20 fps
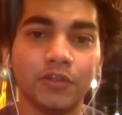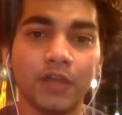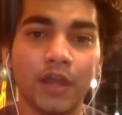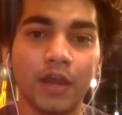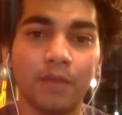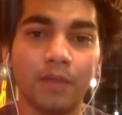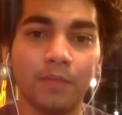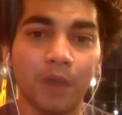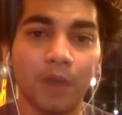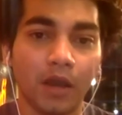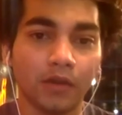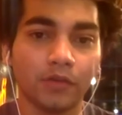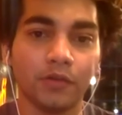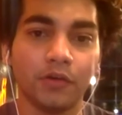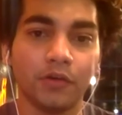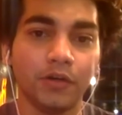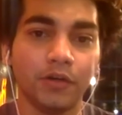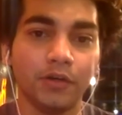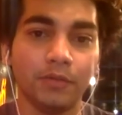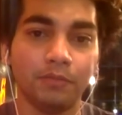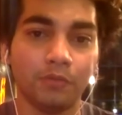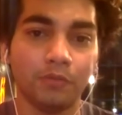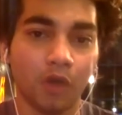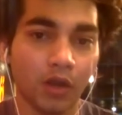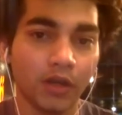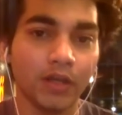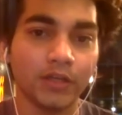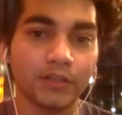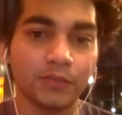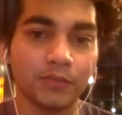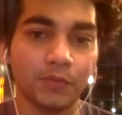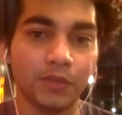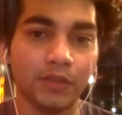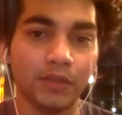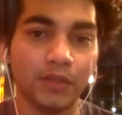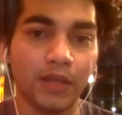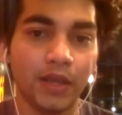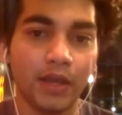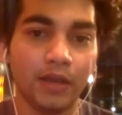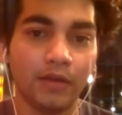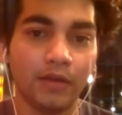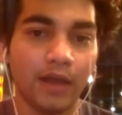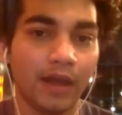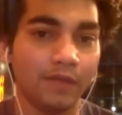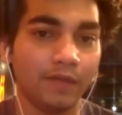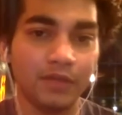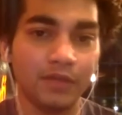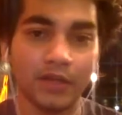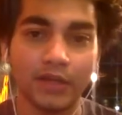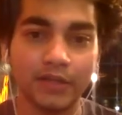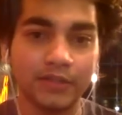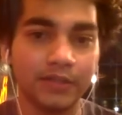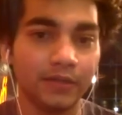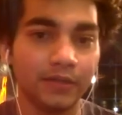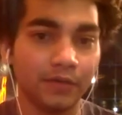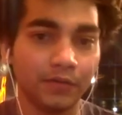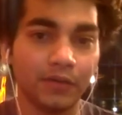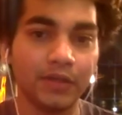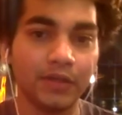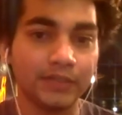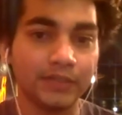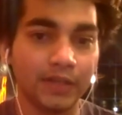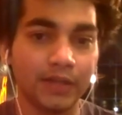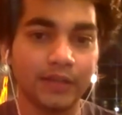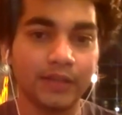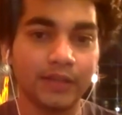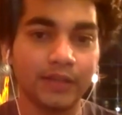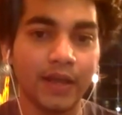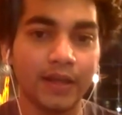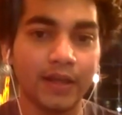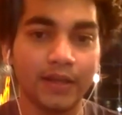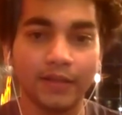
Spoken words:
their partnered products with their advertising or things like that,